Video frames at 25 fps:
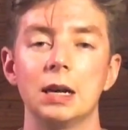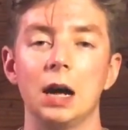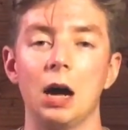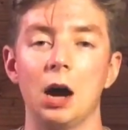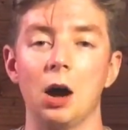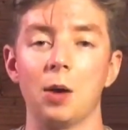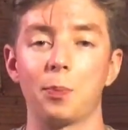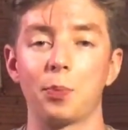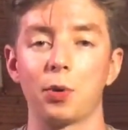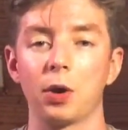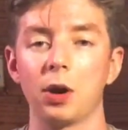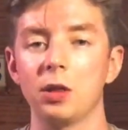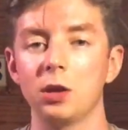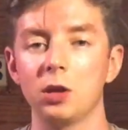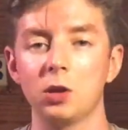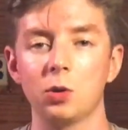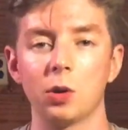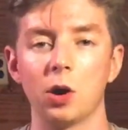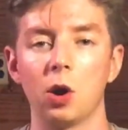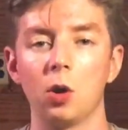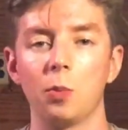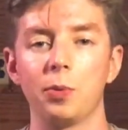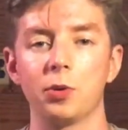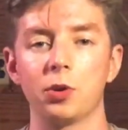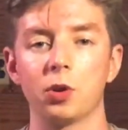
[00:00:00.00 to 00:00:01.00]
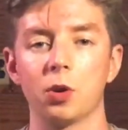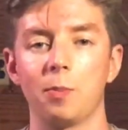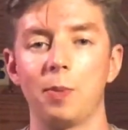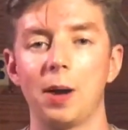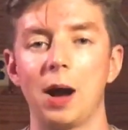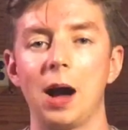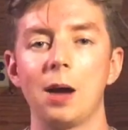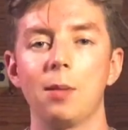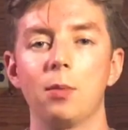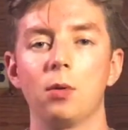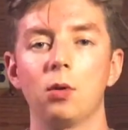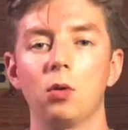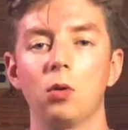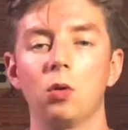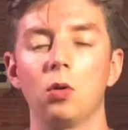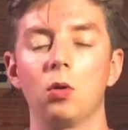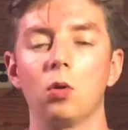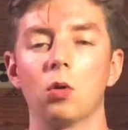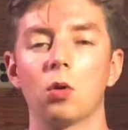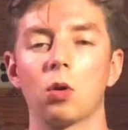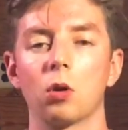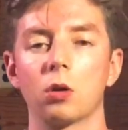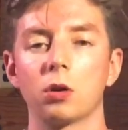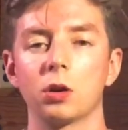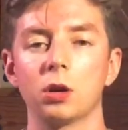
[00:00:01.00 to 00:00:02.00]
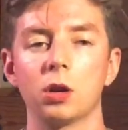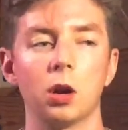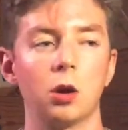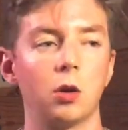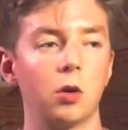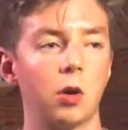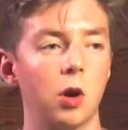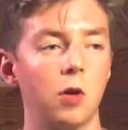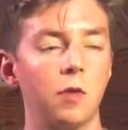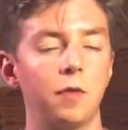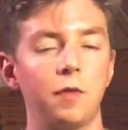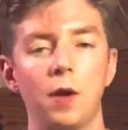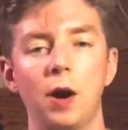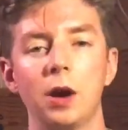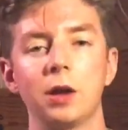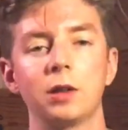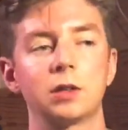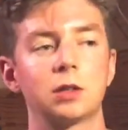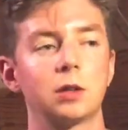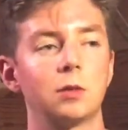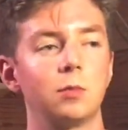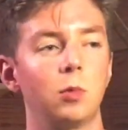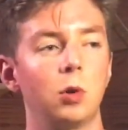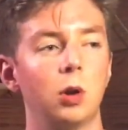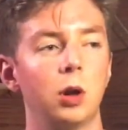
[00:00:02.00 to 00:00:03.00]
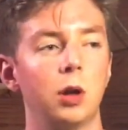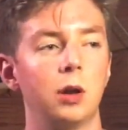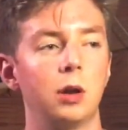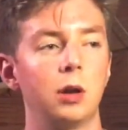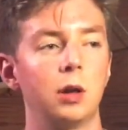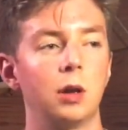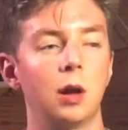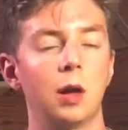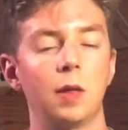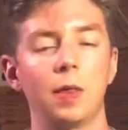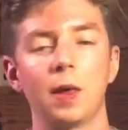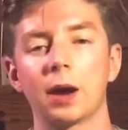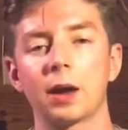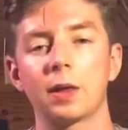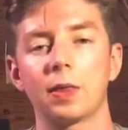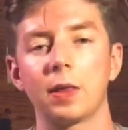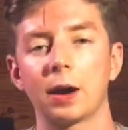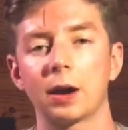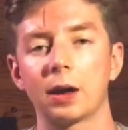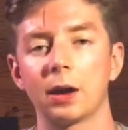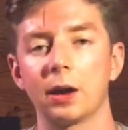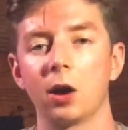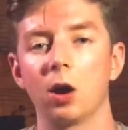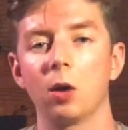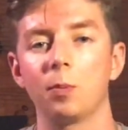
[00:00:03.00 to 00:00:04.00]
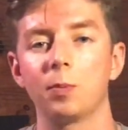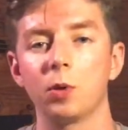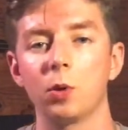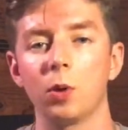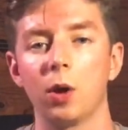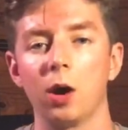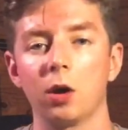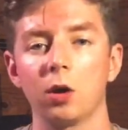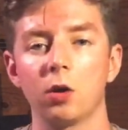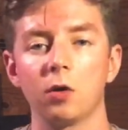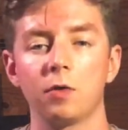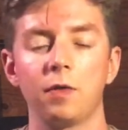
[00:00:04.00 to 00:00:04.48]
I pray that you would open your Bible or, go find someone that can help you out.